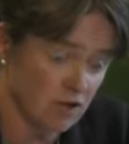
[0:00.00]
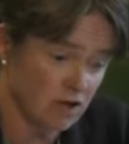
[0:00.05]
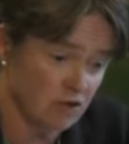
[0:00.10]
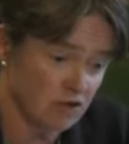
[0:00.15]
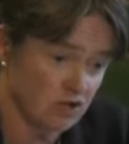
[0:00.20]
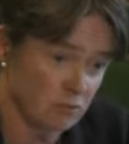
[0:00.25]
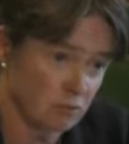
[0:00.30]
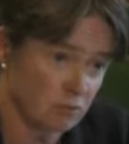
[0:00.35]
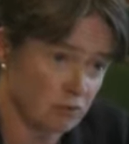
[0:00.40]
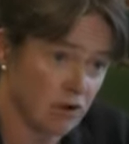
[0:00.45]

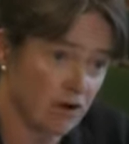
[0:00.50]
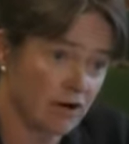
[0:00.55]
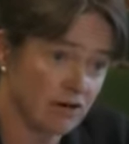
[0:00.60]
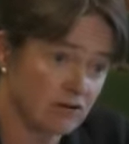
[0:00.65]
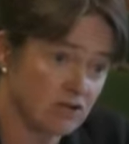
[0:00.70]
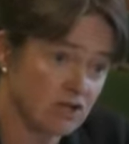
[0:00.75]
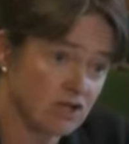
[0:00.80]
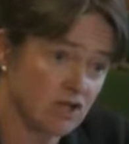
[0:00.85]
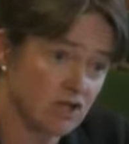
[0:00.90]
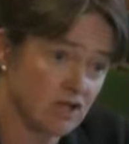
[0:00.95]
to
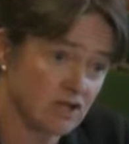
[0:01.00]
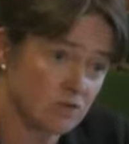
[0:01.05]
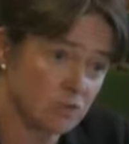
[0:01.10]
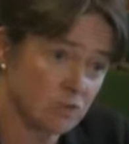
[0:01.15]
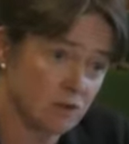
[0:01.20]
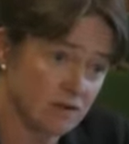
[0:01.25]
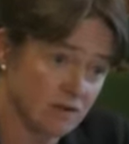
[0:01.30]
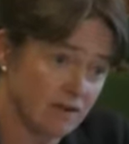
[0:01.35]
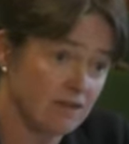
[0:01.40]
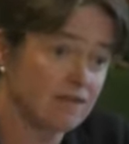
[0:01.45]
prioritise
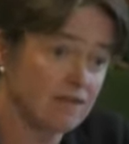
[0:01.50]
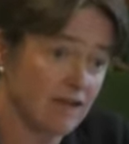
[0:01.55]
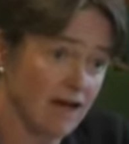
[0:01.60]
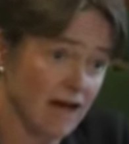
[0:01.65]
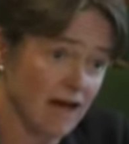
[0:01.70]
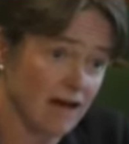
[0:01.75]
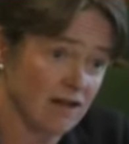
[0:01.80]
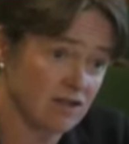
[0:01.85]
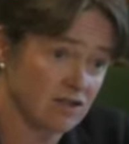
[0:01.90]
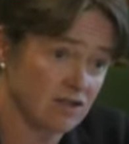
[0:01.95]
within
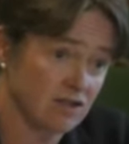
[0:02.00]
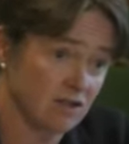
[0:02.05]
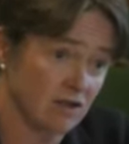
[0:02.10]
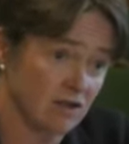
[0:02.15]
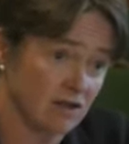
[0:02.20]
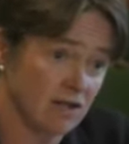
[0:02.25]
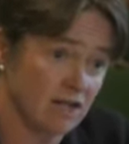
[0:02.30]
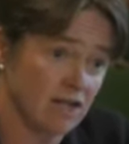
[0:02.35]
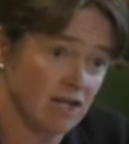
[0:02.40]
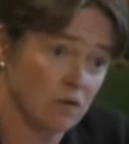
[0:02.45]
that
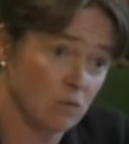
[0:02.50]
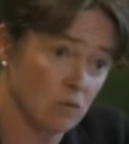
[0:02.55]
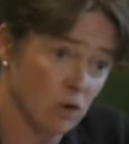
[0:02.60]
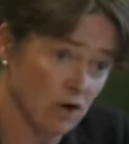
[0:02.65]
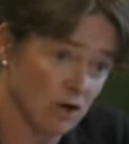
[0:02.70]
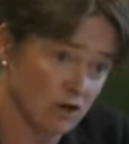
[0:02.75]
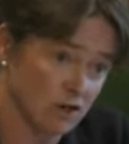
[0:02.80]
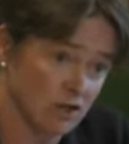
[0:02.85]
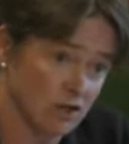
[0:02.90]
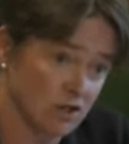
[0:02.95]
key
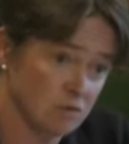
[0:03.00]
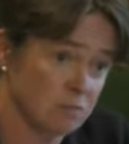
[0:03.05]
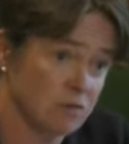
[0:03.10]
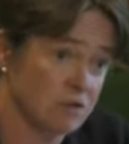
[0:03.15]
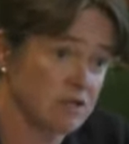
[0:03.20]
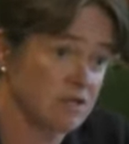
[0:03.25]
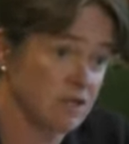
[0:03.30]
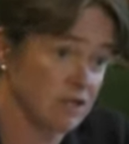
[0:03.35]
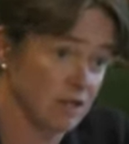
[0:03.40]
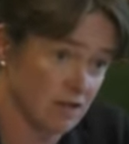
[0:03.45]
workers,
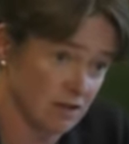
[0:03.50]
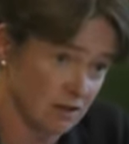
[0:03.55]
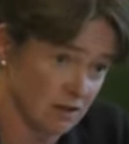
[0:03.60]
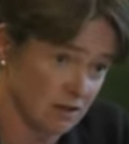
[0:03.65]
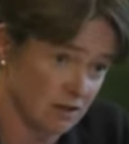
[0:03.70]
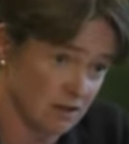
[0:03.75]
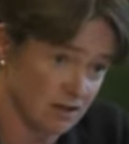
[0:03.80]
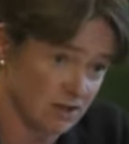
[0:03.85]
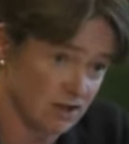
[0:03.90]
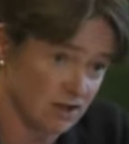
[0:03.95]

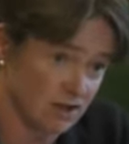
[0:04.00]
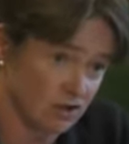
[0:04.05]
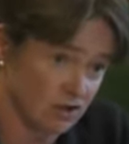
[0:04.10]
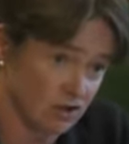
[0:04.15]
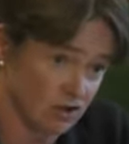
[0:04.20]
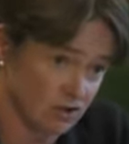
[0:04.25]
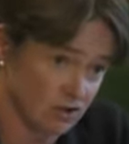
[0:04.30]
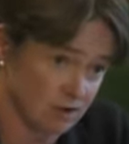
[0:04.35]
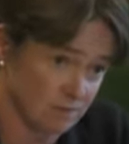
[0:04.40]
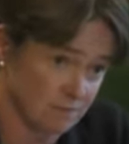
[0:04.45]
particularly teachers.